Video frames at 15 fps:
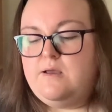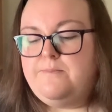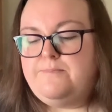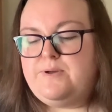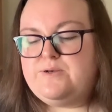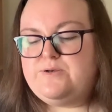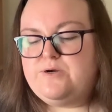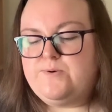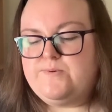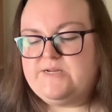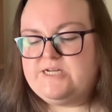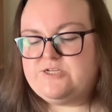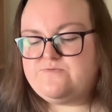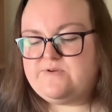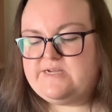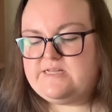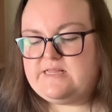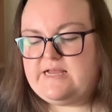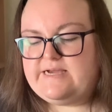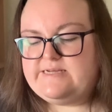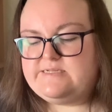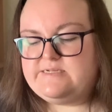But no one has
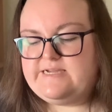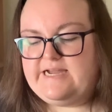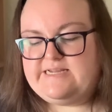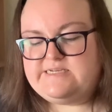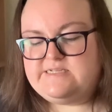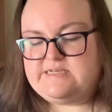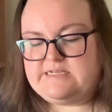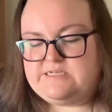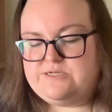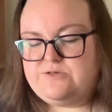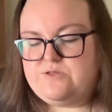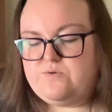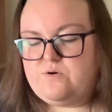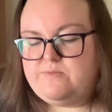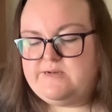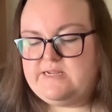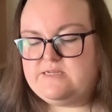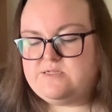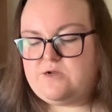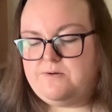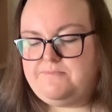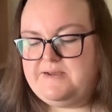realised yet that another woman has
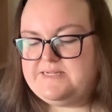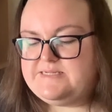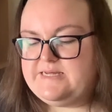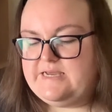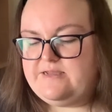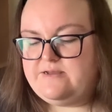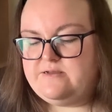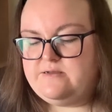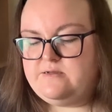gone missing.